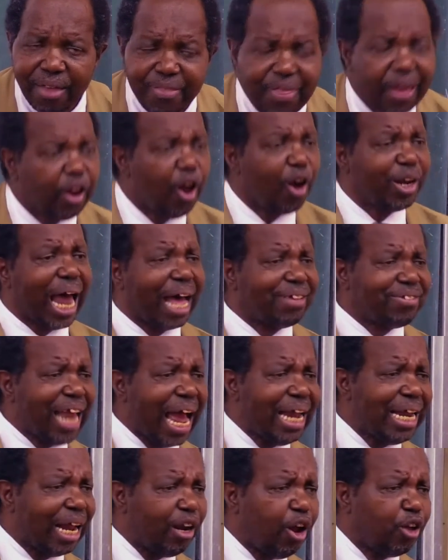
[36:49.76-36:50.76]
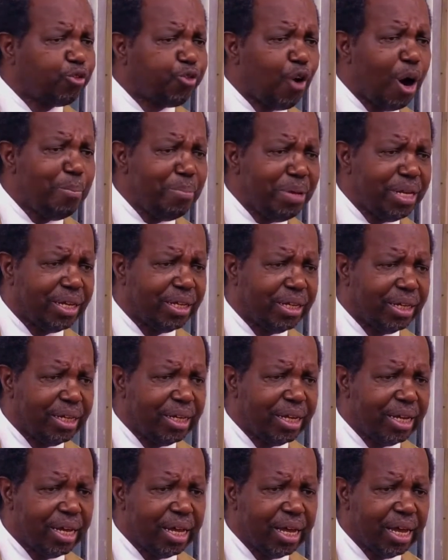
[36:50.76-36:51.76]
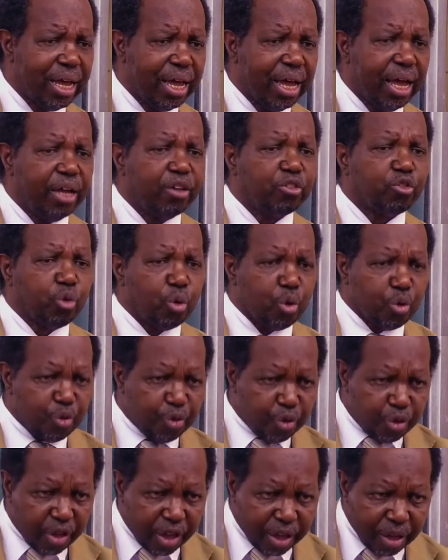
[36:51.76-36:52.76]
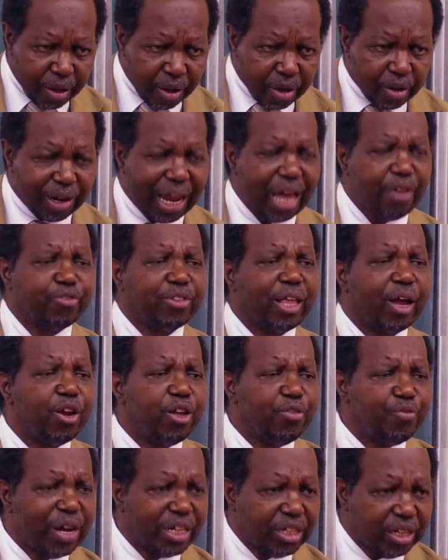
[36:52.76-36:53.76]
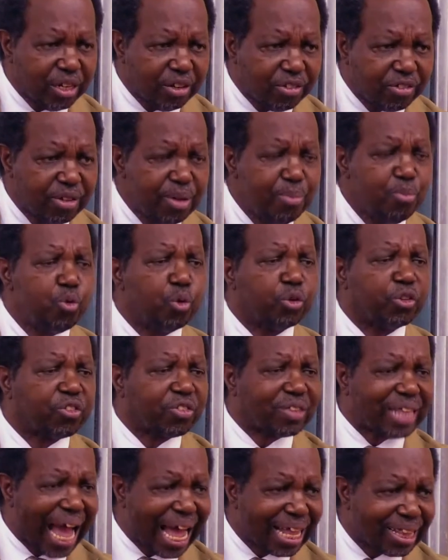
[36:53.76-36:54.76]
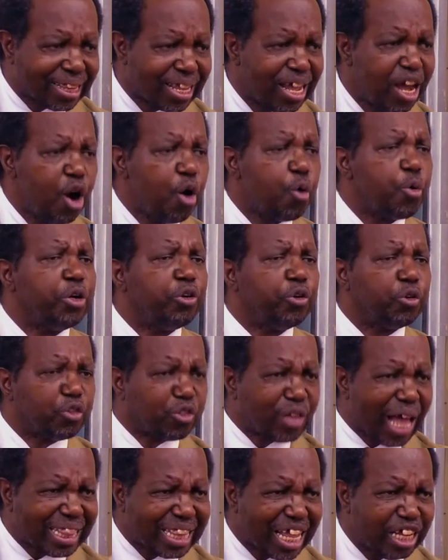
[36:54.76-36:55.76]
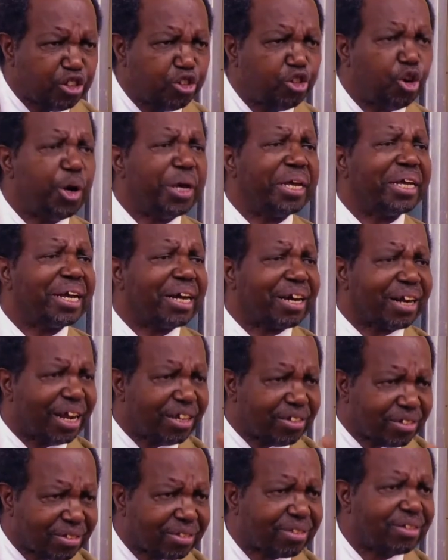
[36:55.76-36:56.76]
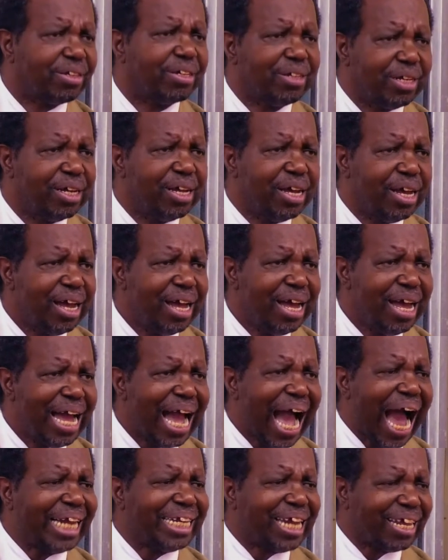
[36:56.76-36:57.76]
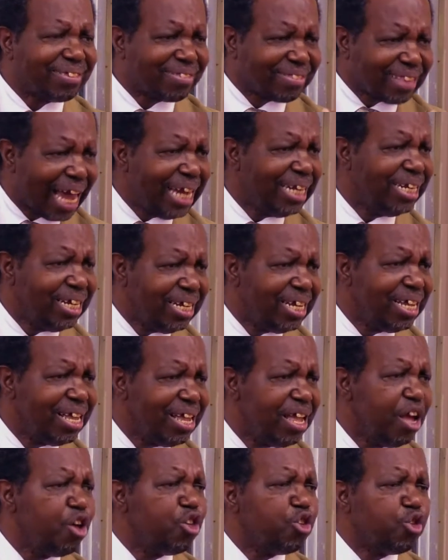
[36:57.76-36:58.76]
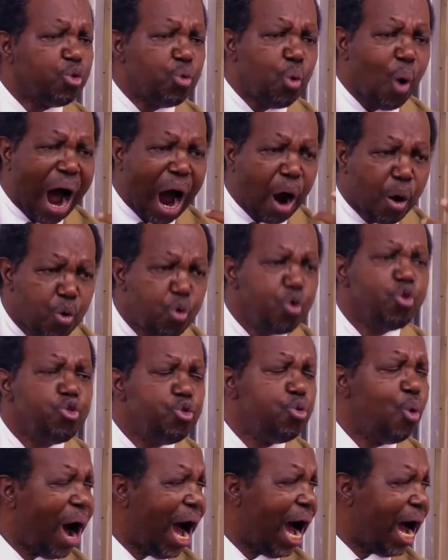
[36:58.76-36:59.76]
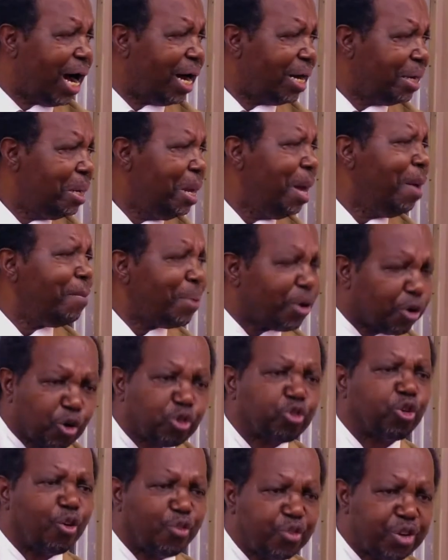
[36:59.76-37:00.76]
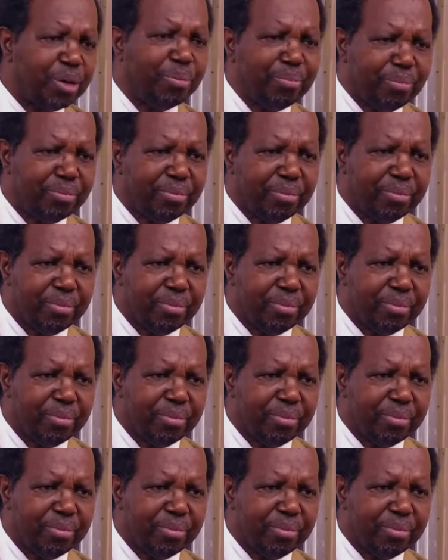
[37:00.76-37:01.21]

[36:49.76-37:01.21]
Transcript: The Lord has done a lot for me. So the lifestyle evangelism will start when you start enjoying Christ. Understanding you are who you are because of him.